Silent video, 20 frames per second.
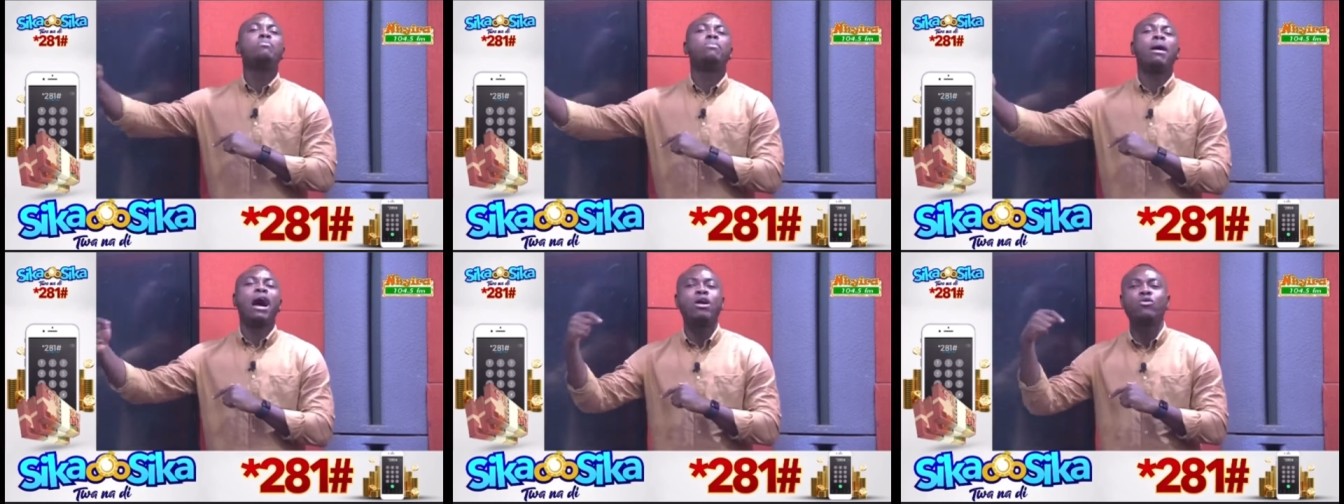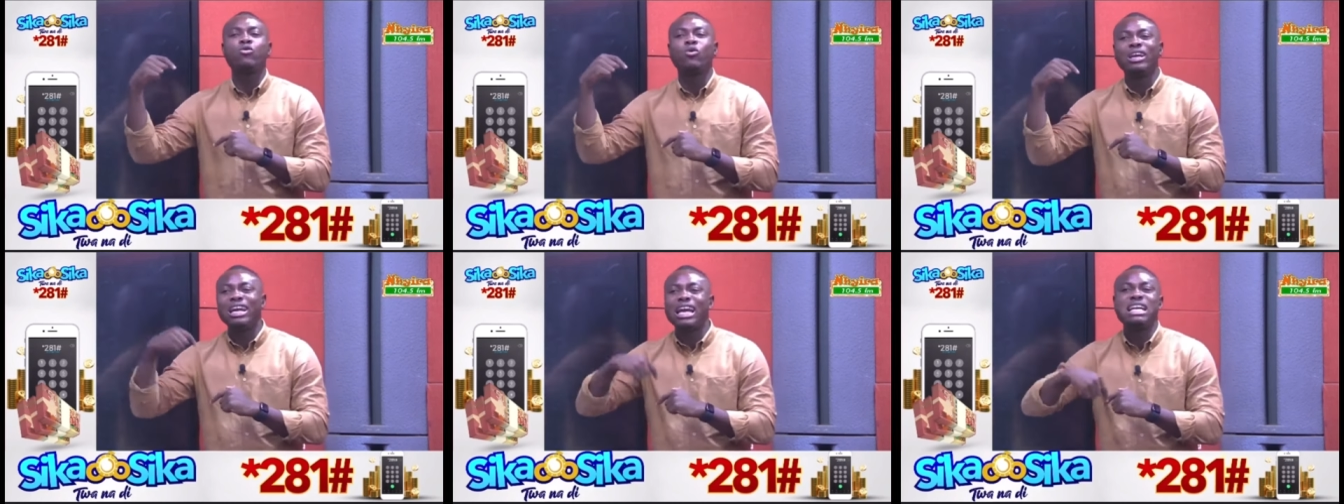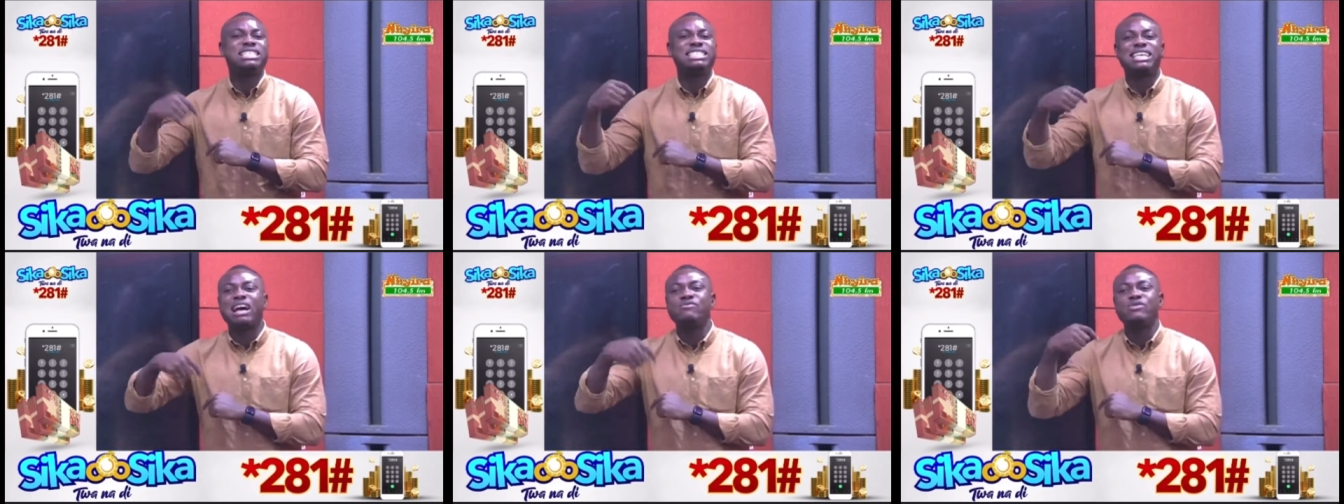Bayern will
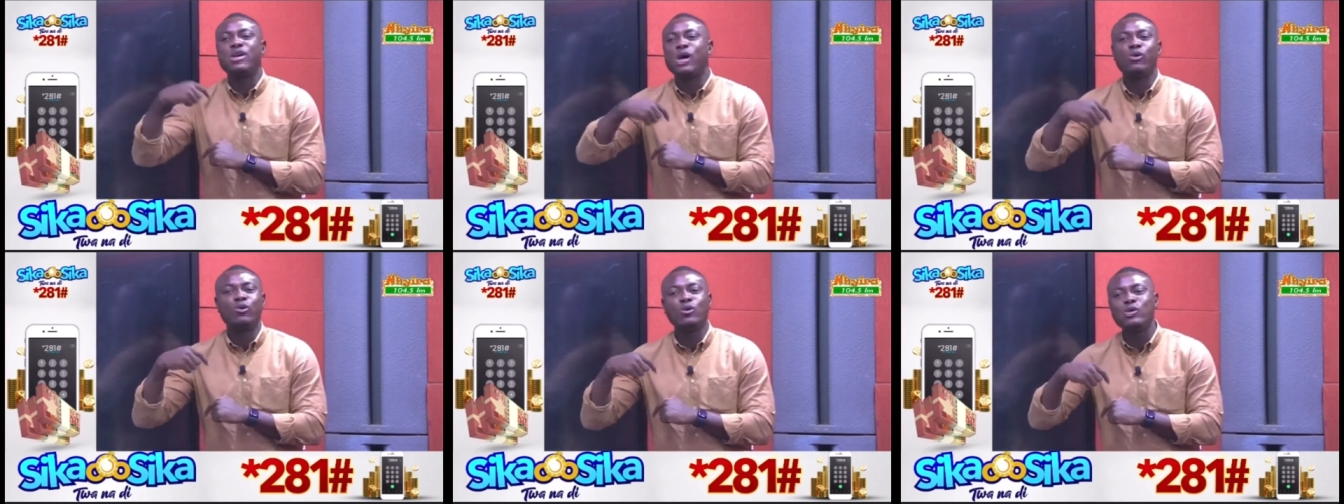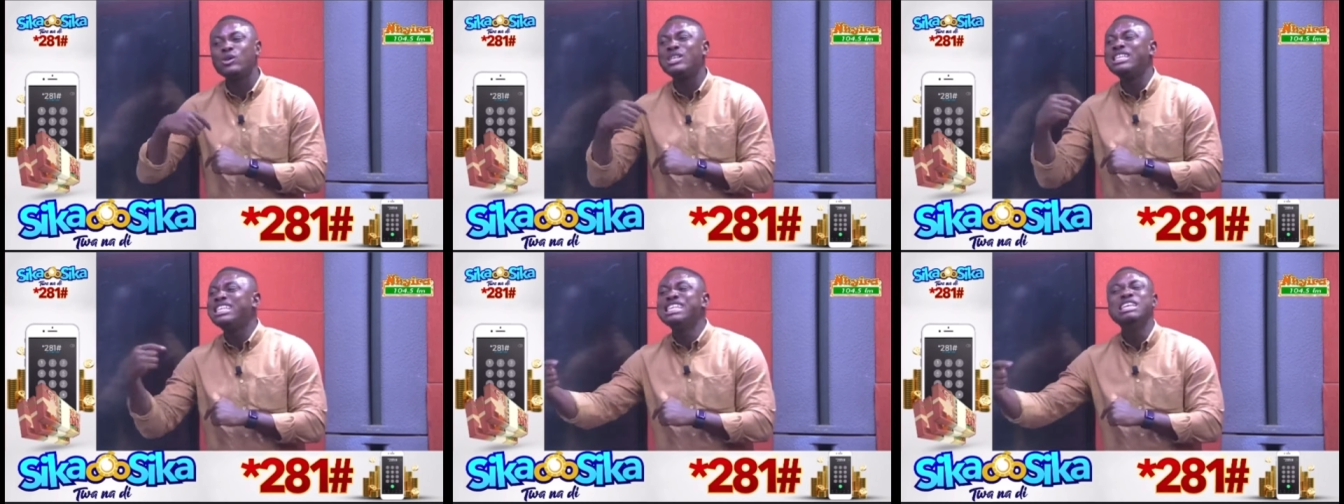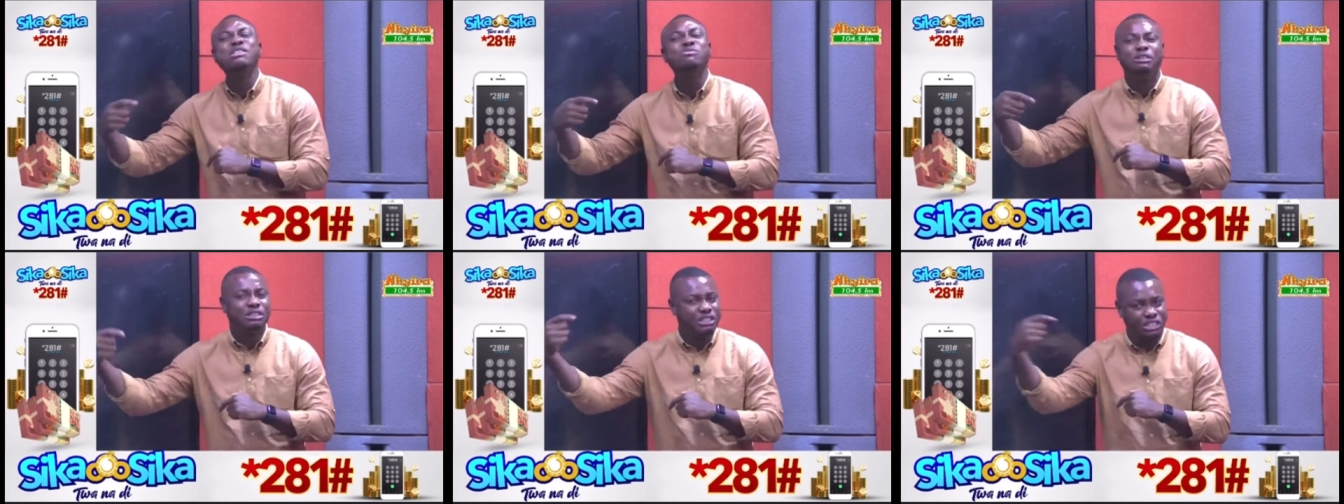let Xavi Alonso
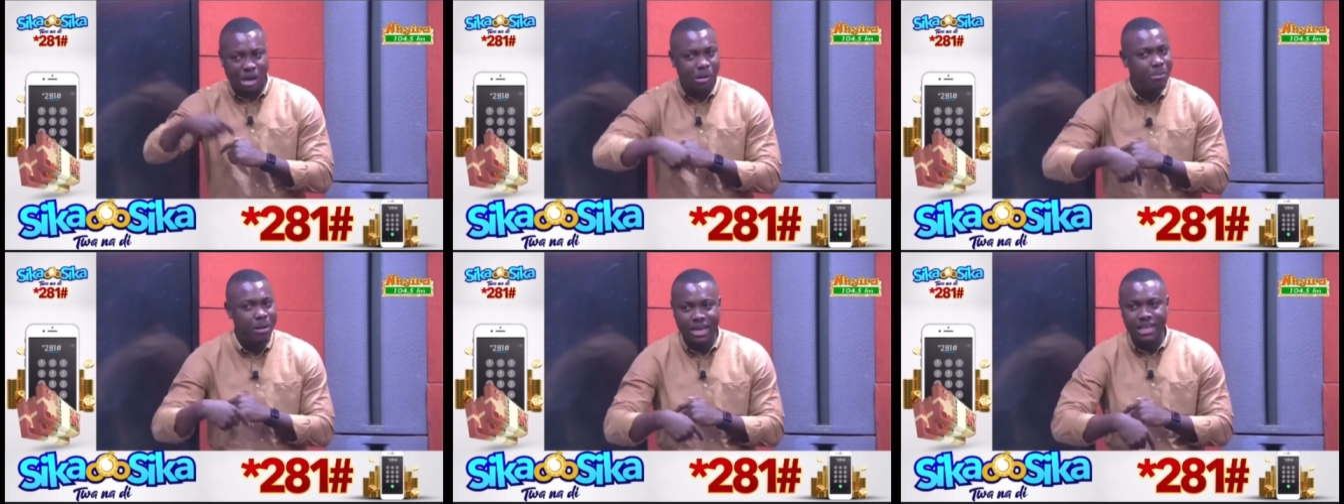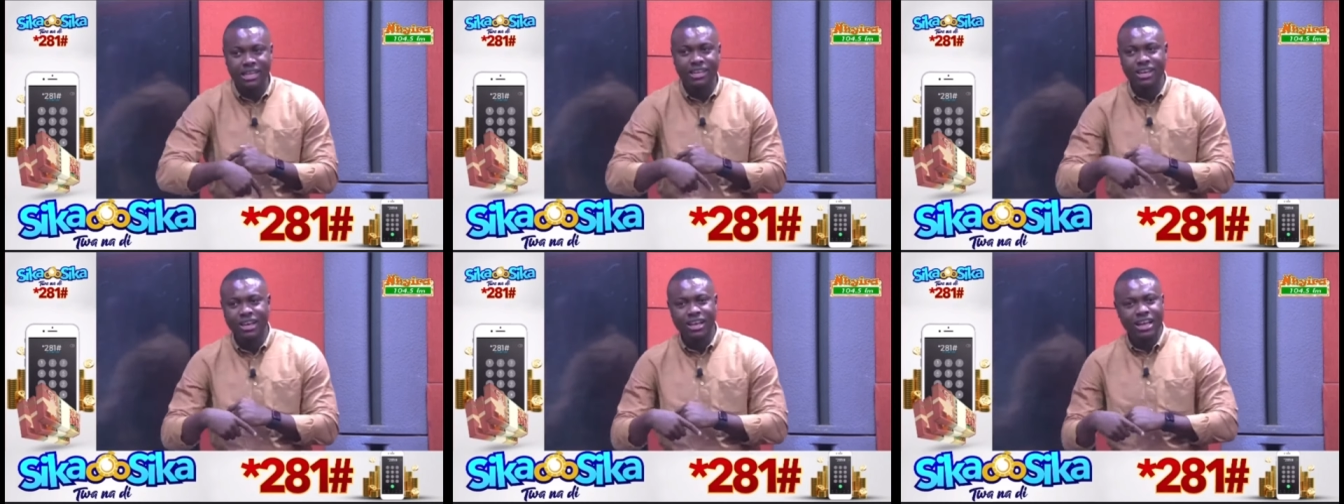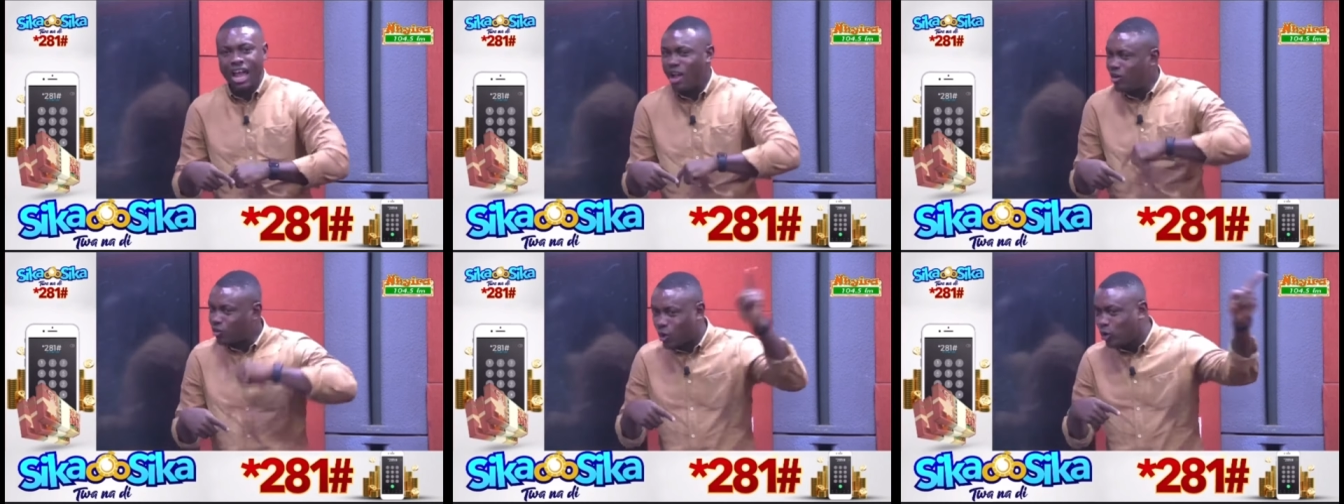leave Germany
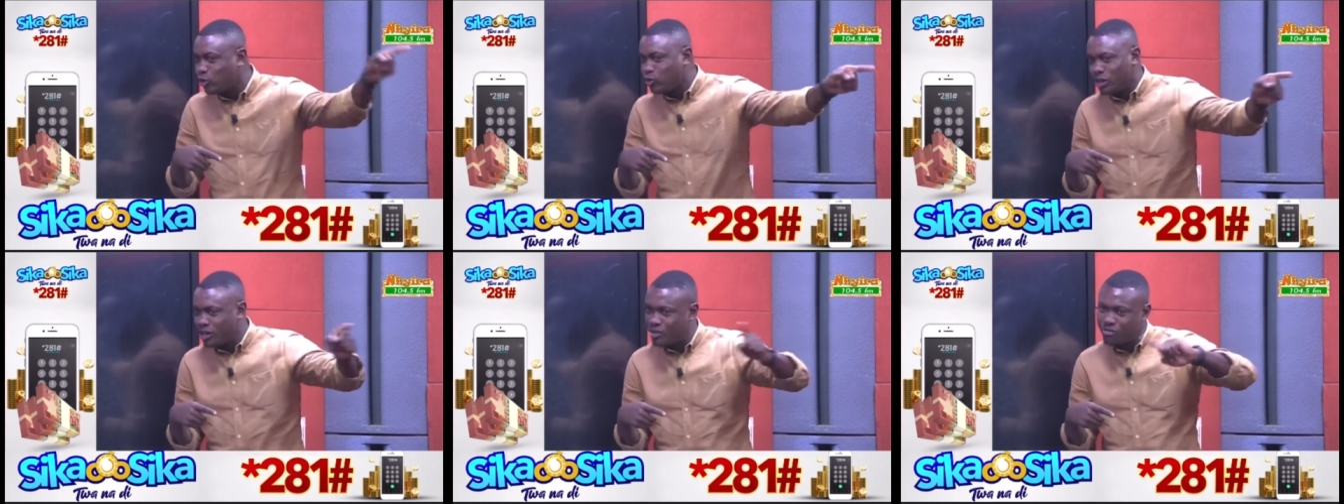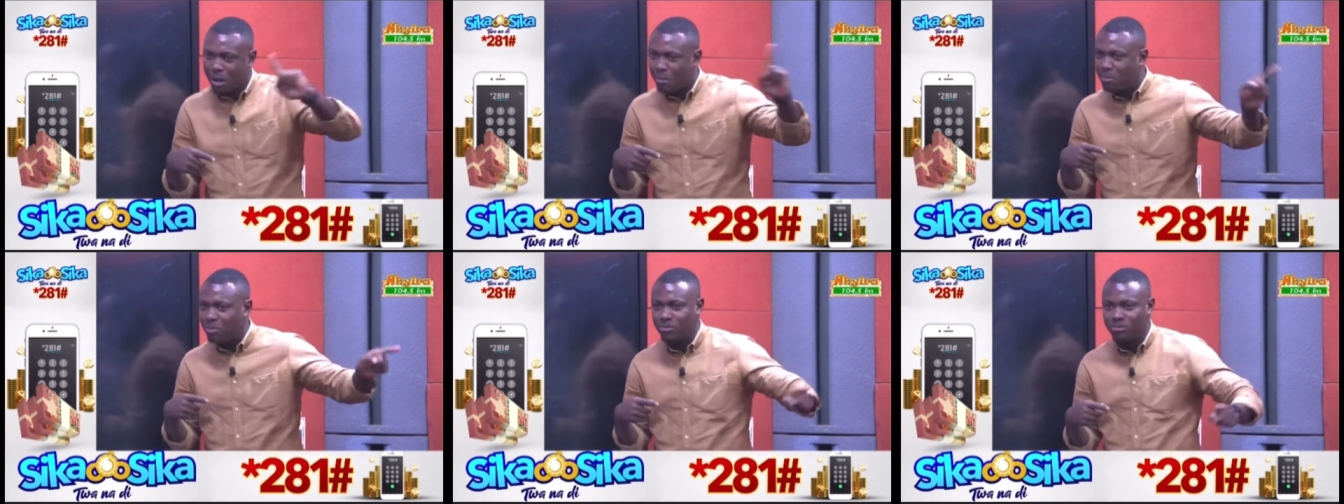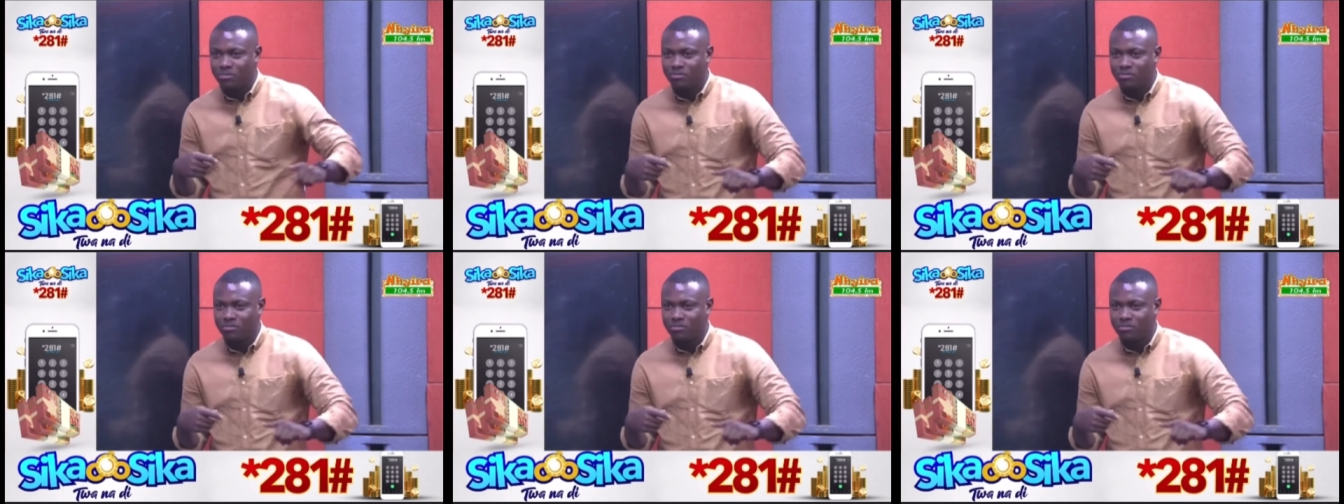and go to Liverpool.